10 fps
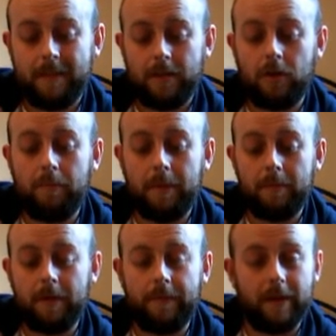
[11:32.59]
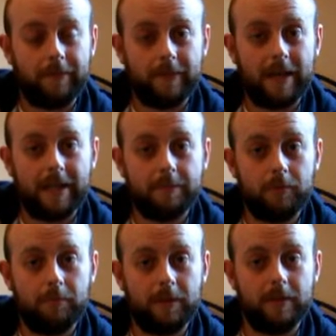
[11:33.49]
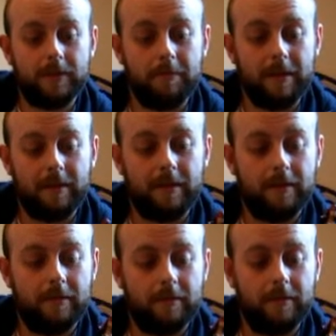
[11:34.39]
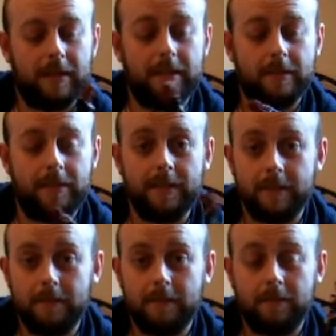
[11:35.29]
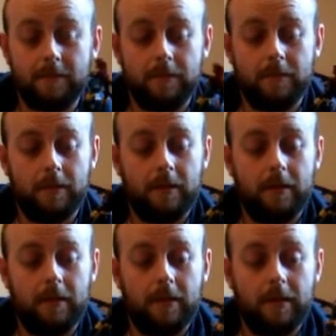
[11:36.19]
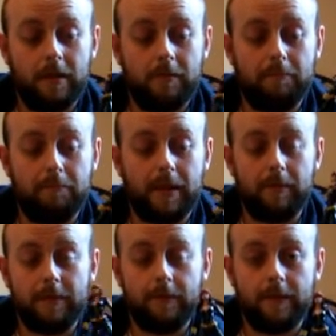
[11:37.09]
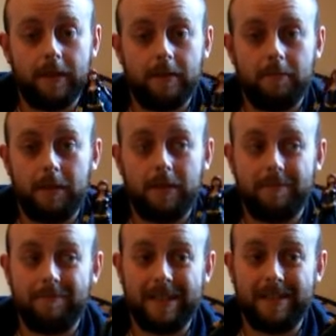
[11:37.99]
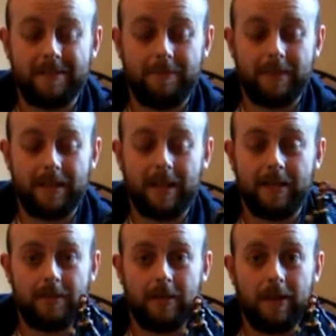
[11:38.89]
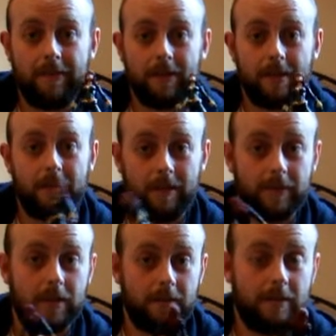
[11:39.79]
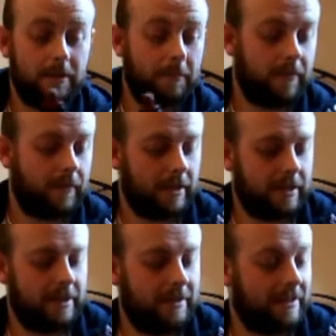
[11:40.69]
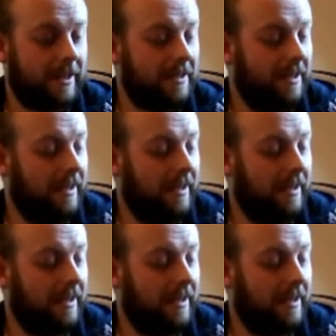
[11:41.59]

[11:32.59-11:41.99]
lot of people are forgiving Hasbro because they made this decent Black Widow figure, but it doesn't really cancel out everything they've done to the Marvel Legends line.